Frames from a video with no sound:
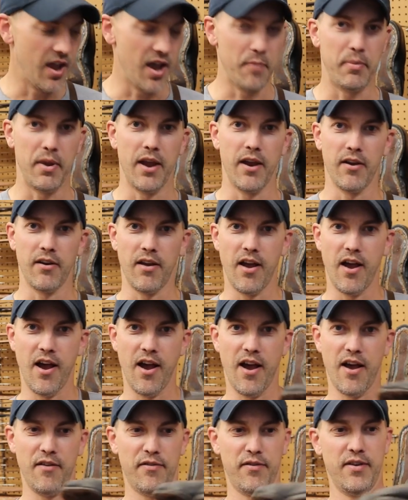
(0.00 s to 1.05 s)
a pair
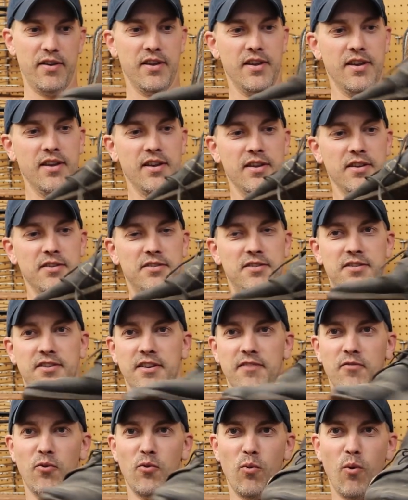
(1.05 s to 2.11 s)
of
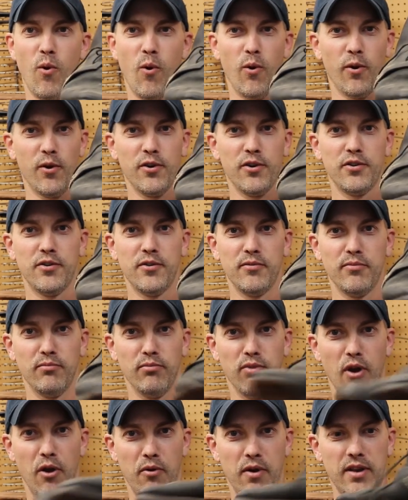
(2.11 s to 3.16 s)
Civil War
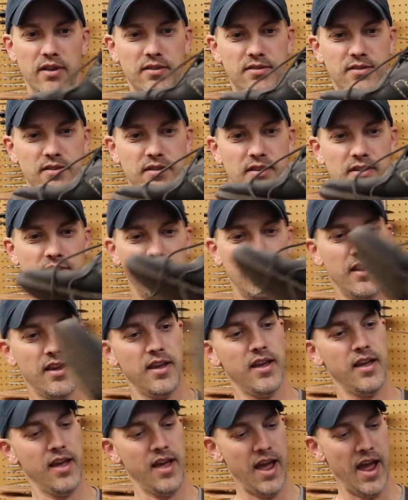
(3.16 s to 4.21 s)
brogans.
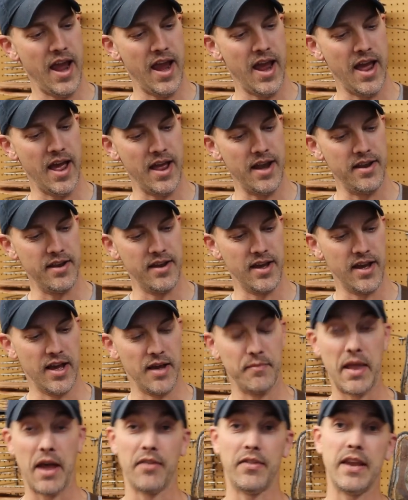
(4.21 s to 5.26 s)
And
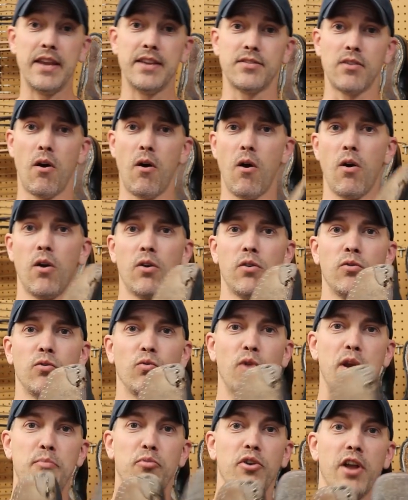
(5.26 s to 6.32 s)
um, now these are
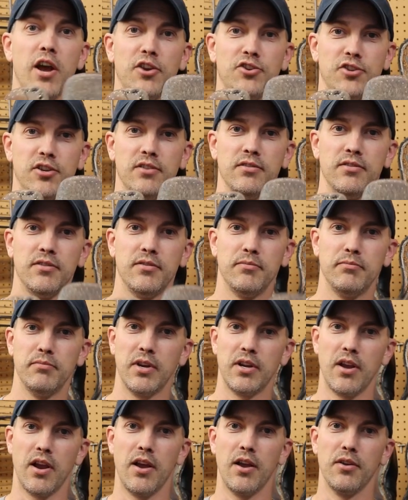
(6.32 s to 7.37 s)
reproduction
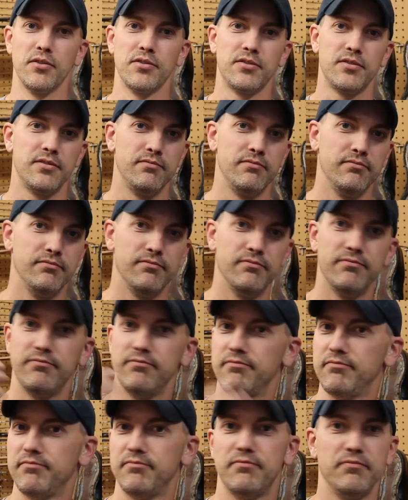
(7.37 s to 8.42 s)
because
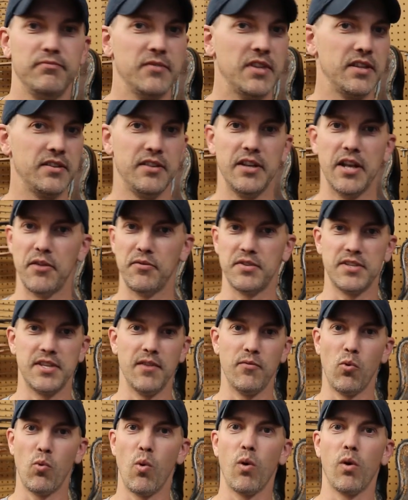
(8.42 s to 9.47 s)
the, you know the
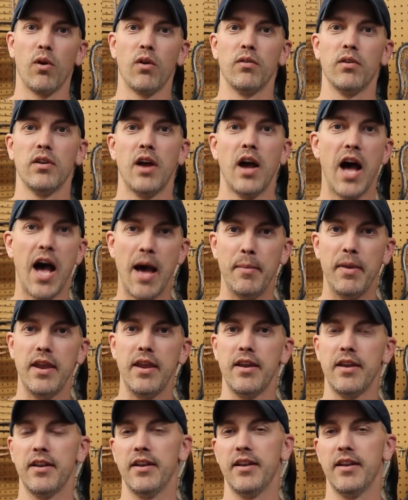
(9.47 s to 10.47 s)
Civil War hobby